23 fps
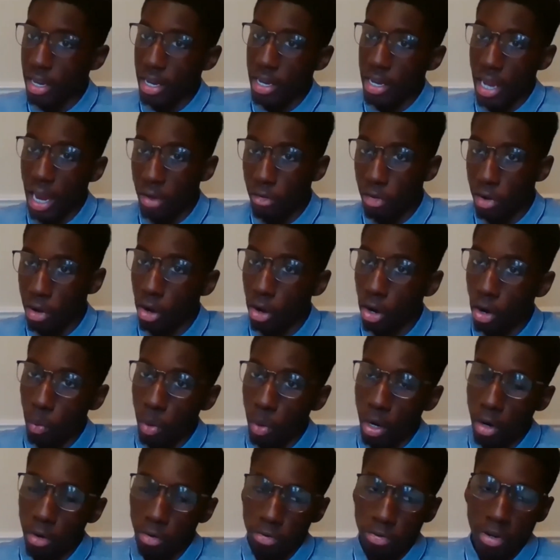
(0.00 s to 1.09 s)
inherit our
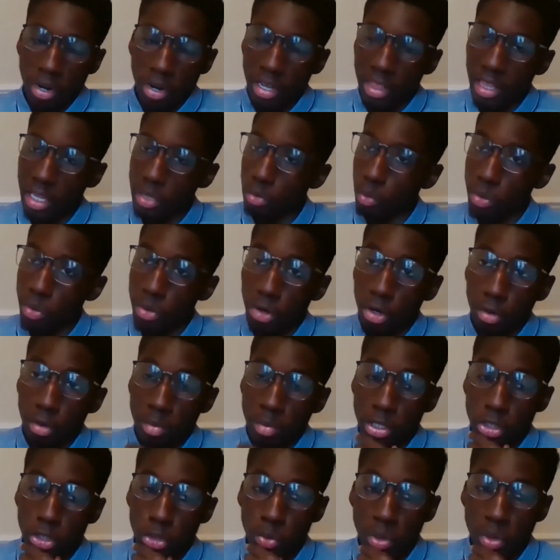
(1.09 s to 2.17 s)
wealth, and that's what we've got to be
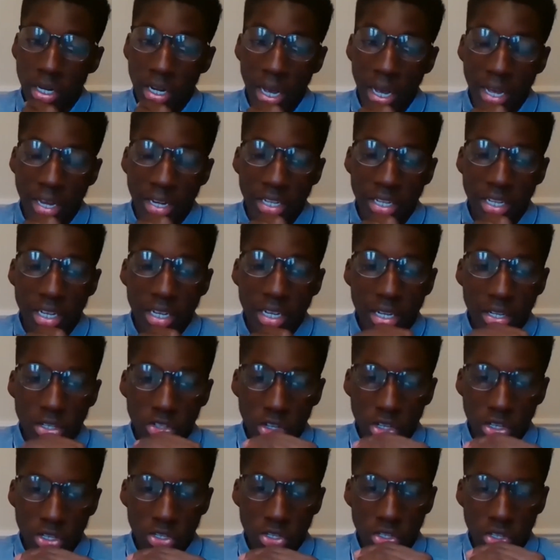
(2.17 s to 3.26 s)
doing. And
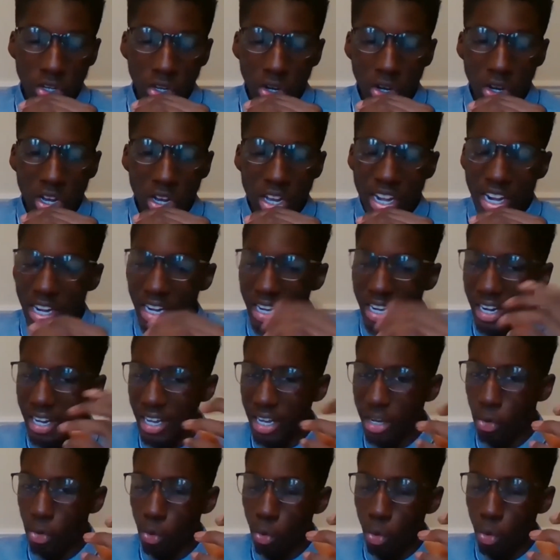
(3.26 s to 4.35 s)
just to link
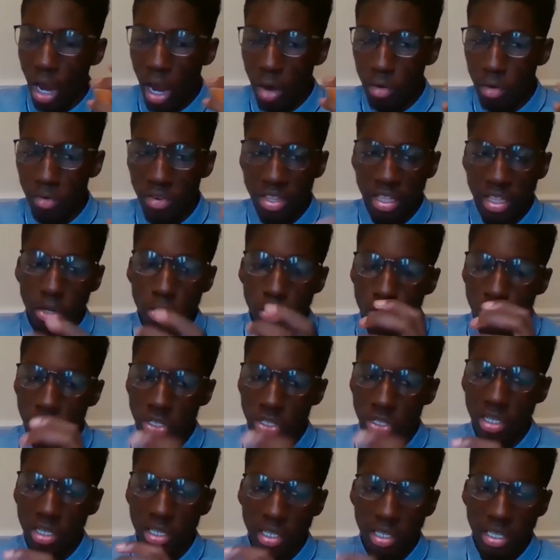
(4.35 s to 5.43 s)
everything that you just
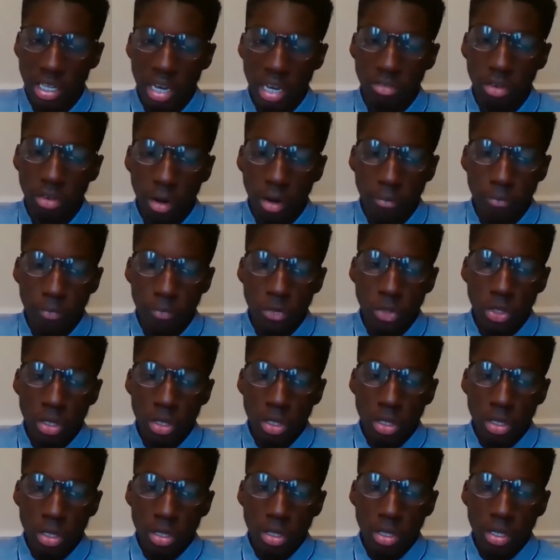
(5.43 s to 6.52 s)
said together,
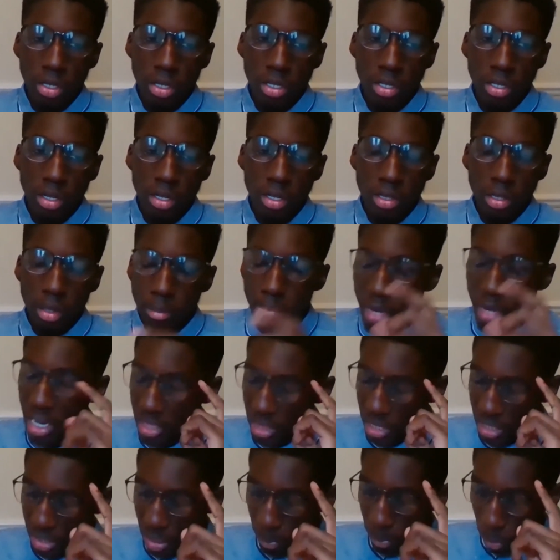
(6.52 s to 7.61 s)
the main
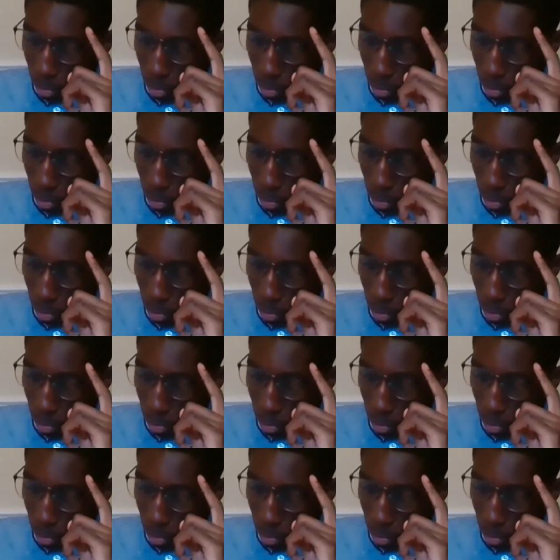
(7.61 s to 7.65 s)
thing that